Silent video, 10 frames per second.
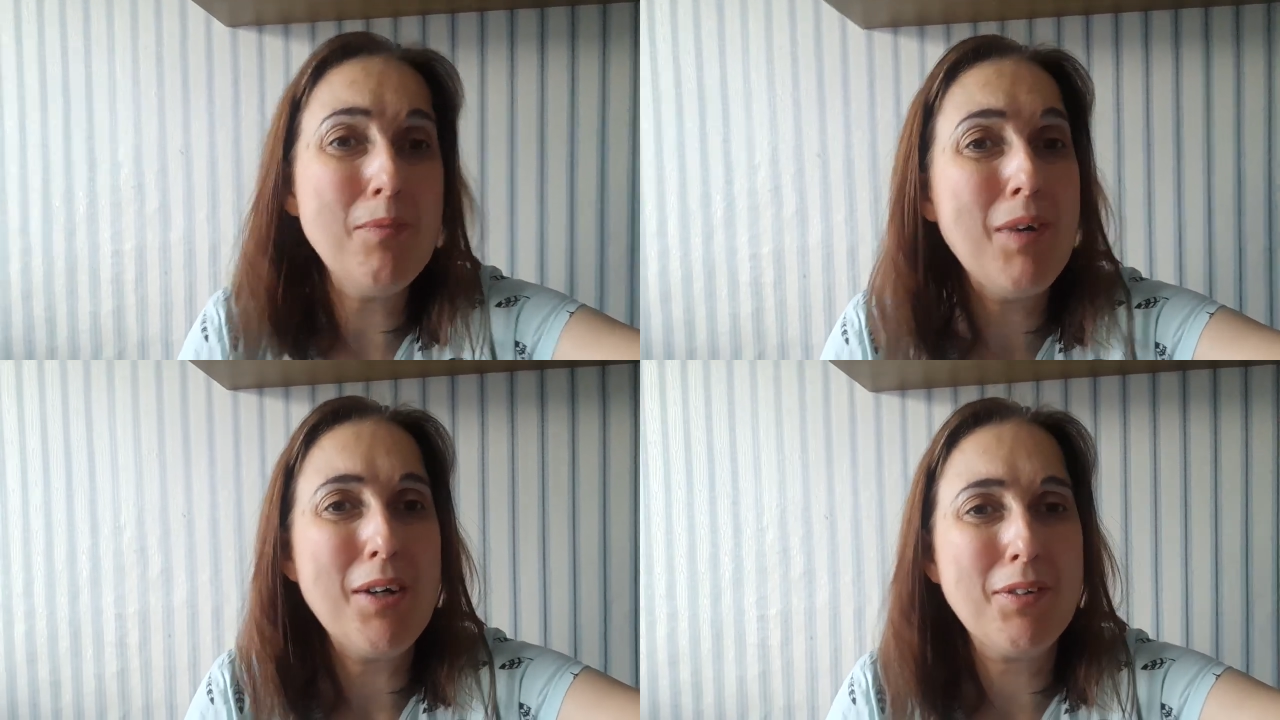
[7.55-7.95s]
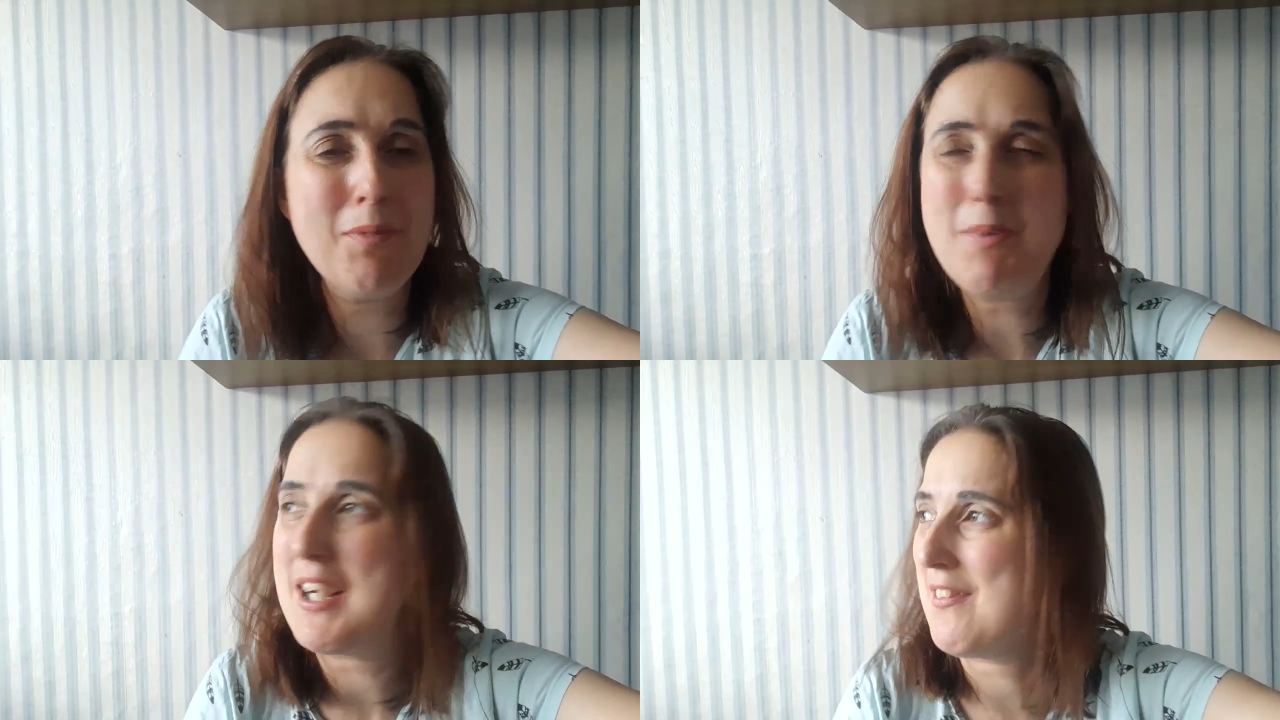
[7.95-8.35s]
welcome
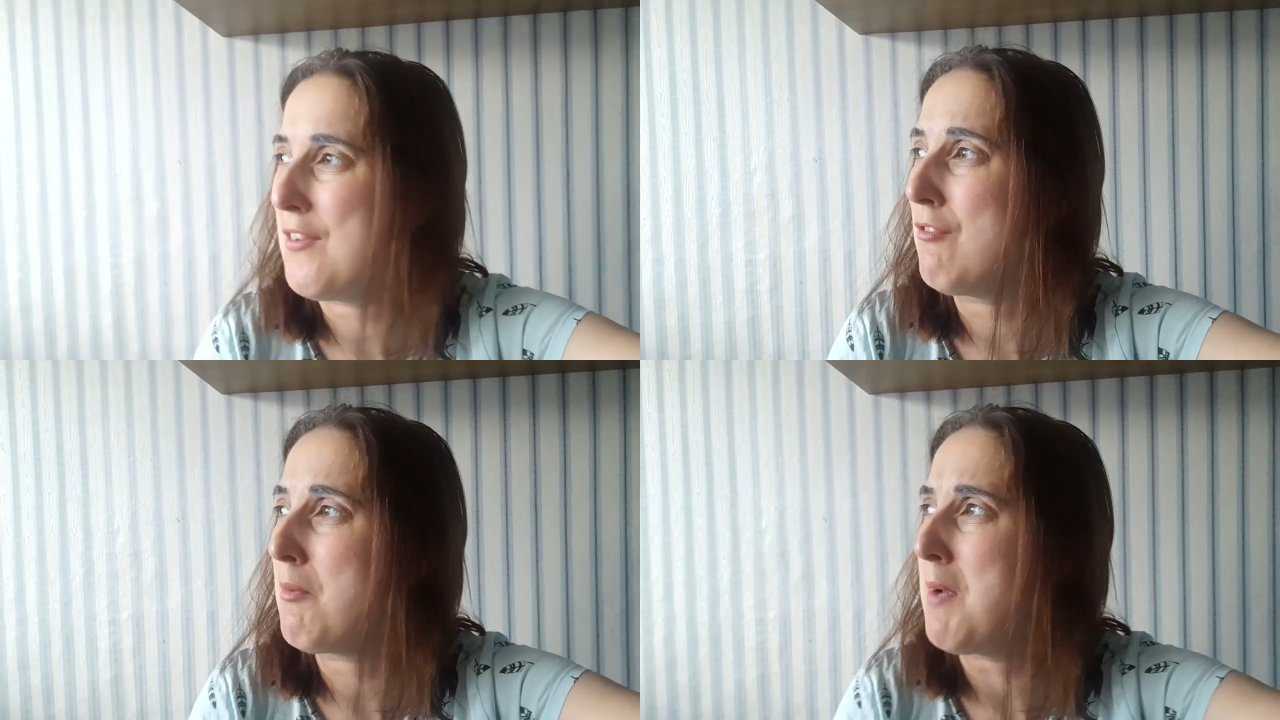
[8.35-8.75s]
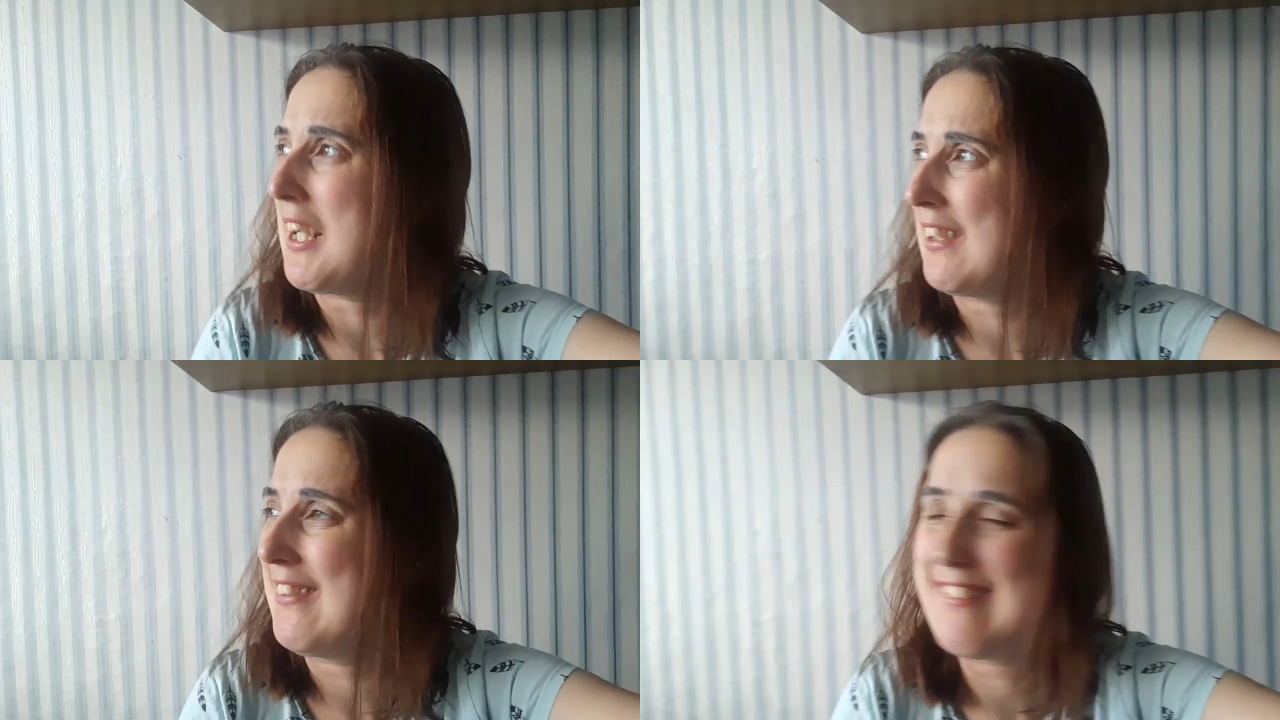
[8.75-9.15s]
back to
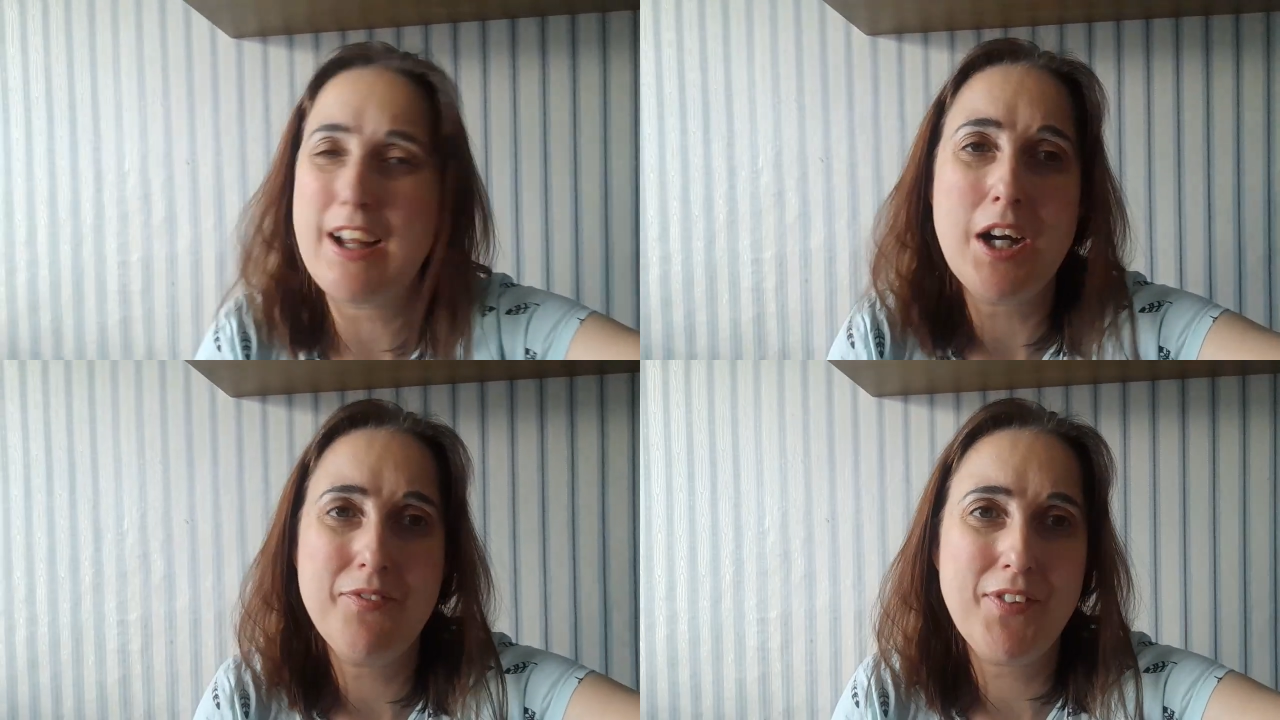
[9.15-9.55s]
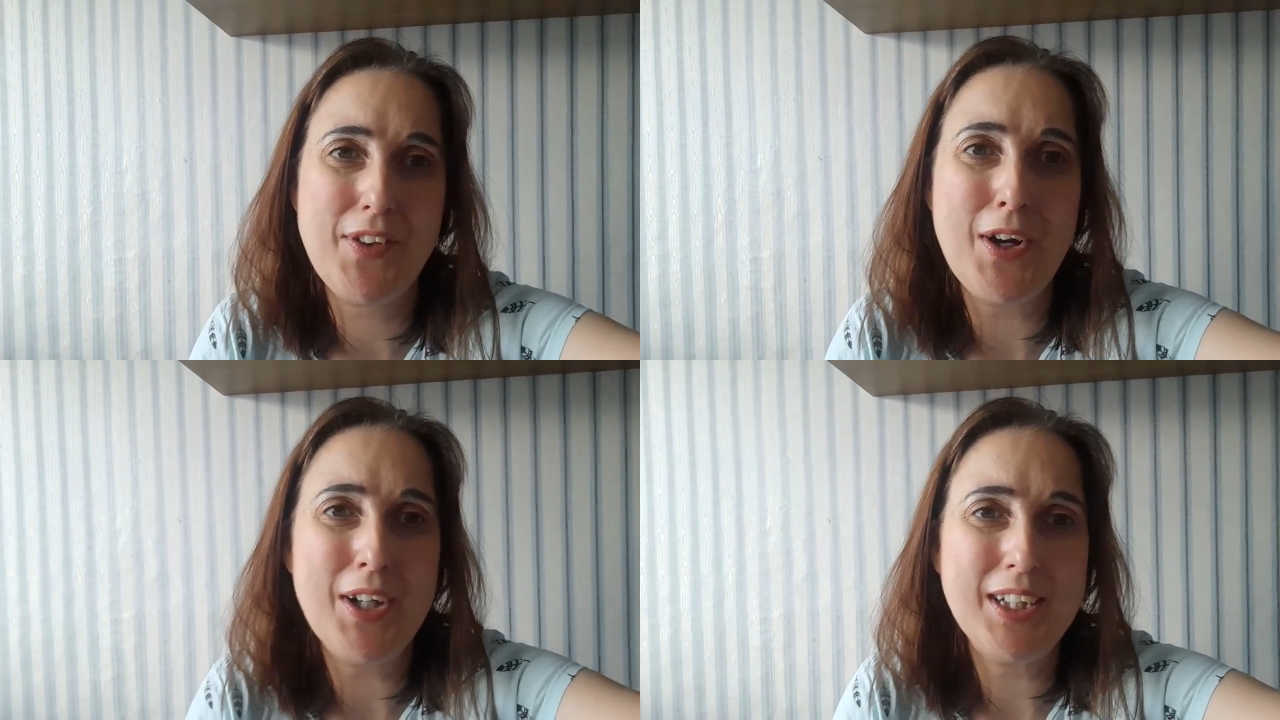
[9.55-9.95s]
Rebecca's
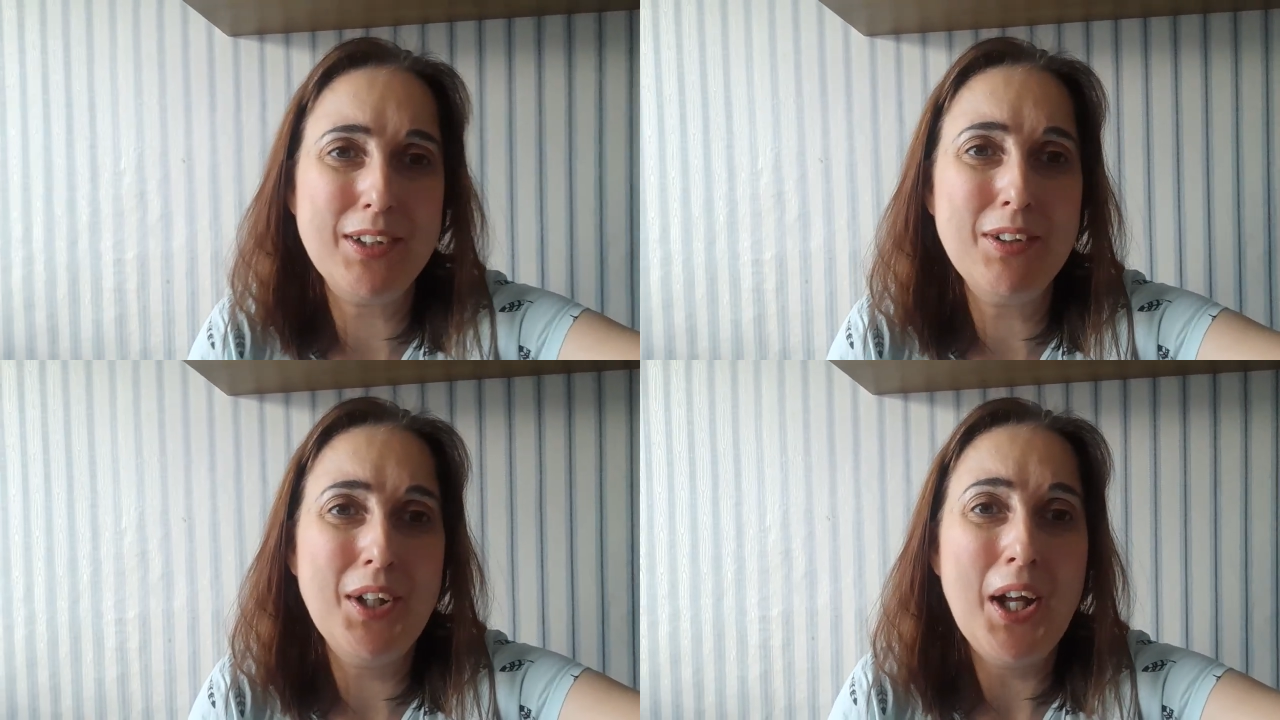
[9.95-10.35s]
Lifestyle.